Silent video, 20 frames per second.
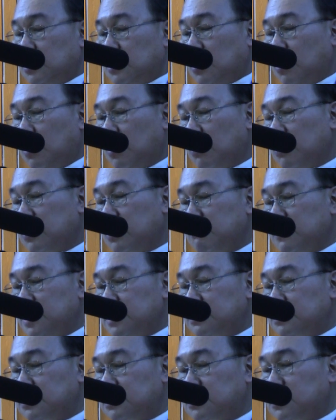Loy
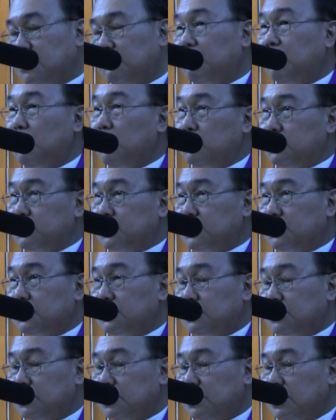means the float,
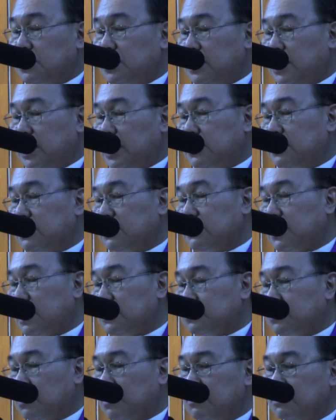and
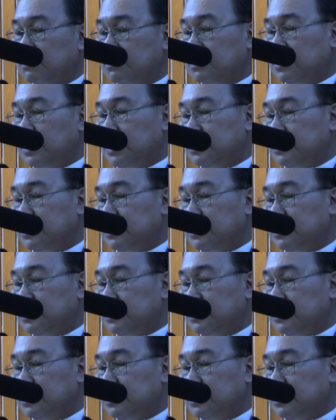Krathong